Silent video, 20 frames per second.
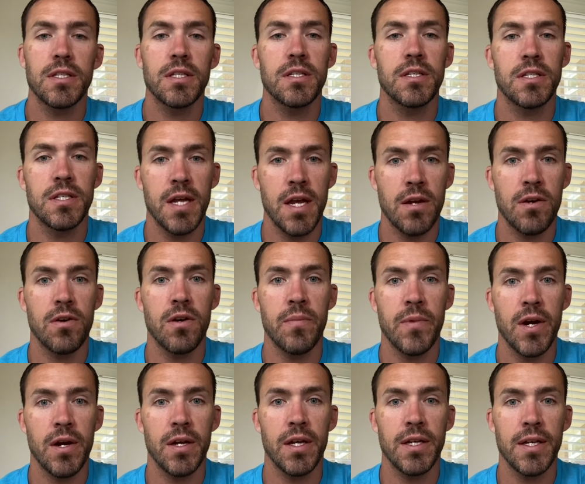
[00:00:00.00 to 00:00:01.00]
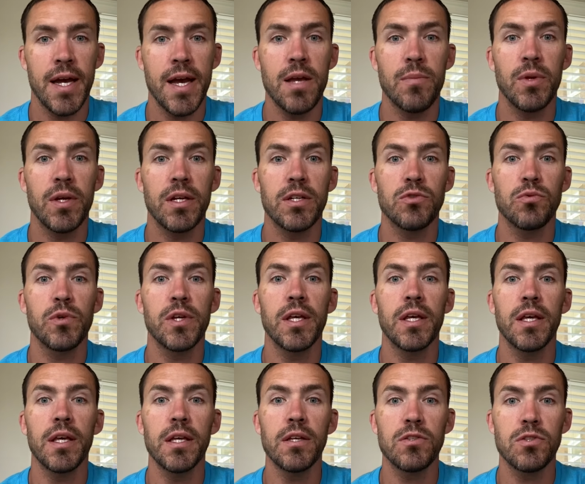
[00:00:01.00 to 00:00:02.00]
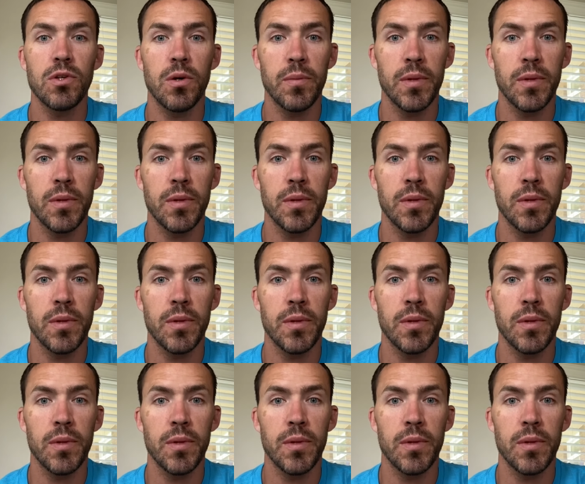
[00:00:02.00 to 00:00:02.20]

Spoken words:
the standard American diet, because we eat so